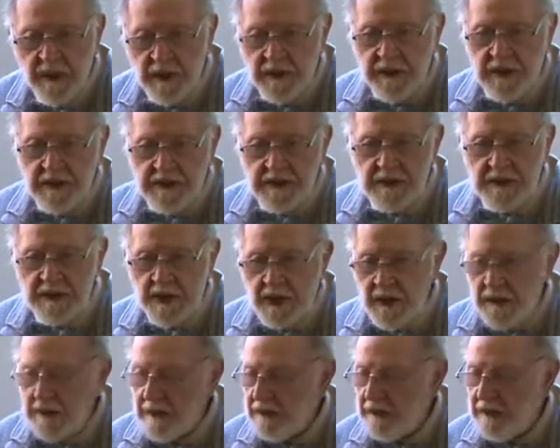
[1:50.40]

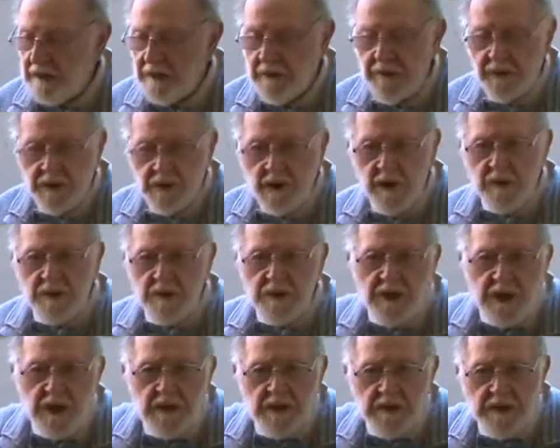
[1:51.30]
Yitzchak, no
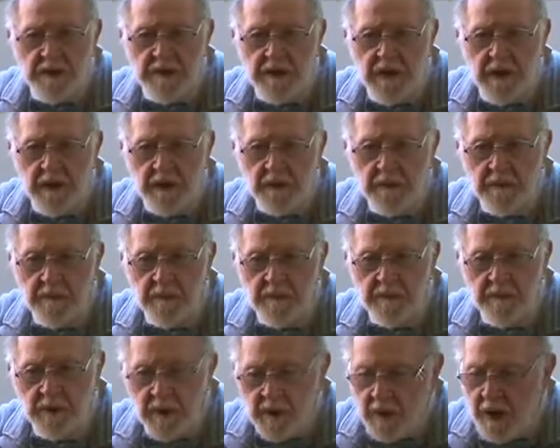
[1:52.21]
change of name,
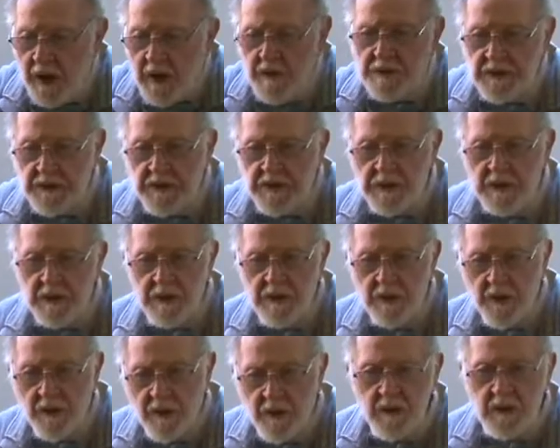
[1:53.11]
constant,
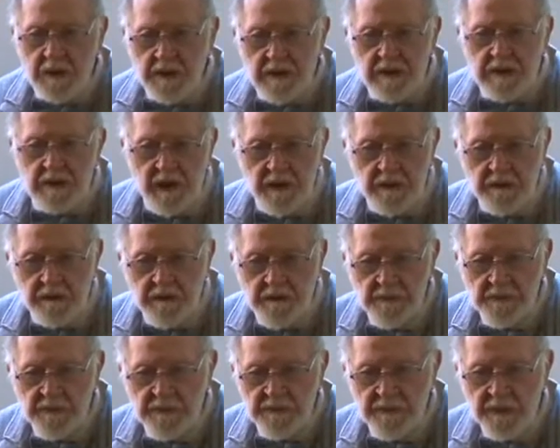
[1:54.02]
all his life.
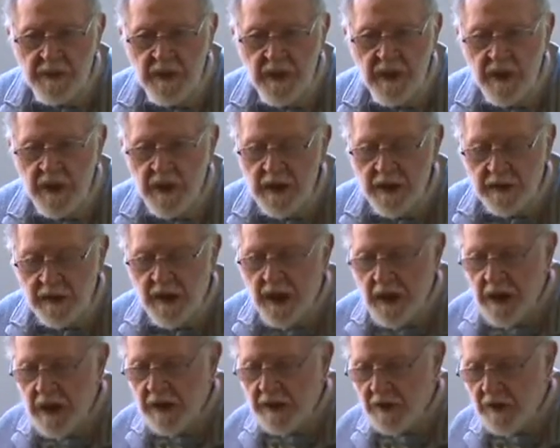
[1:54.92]

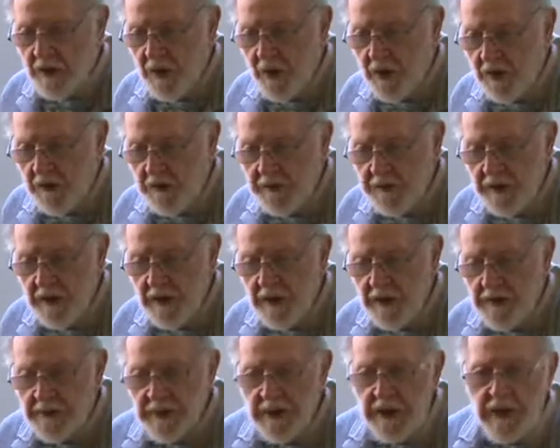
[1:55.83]
Yaakov,
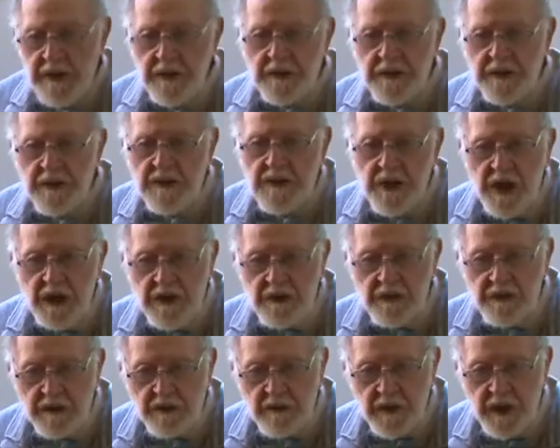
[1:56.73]
there is a
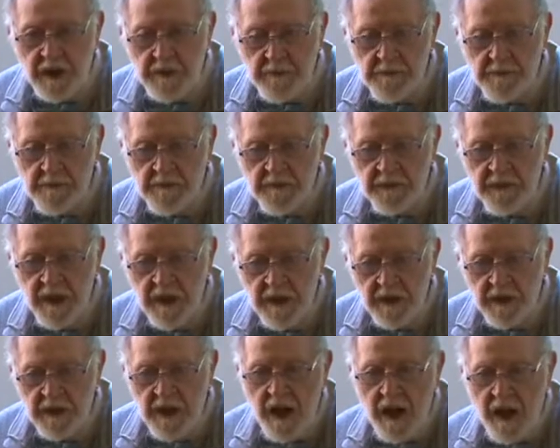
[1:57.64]
change of name.
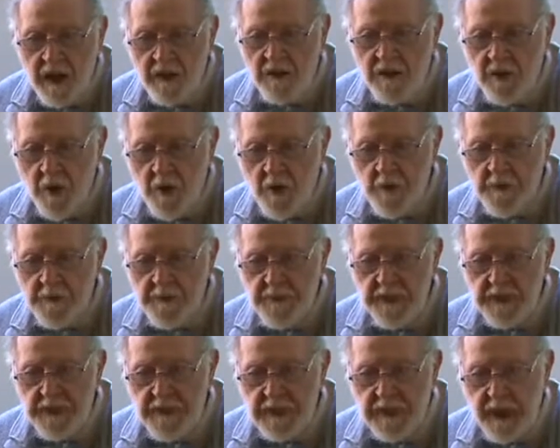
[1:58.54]
Yaakov
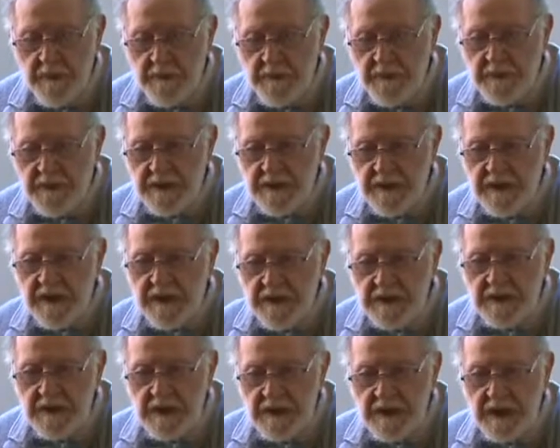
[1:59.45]
becomes
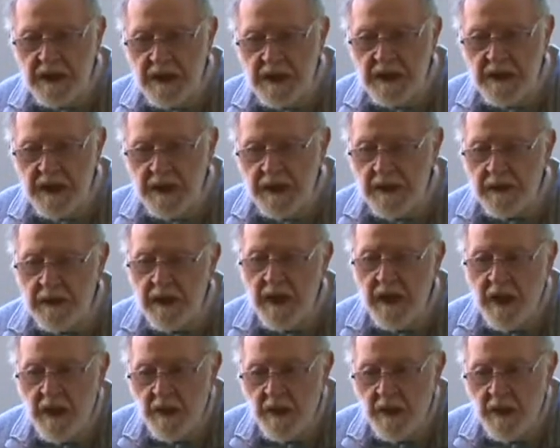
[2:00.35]
Yisrael.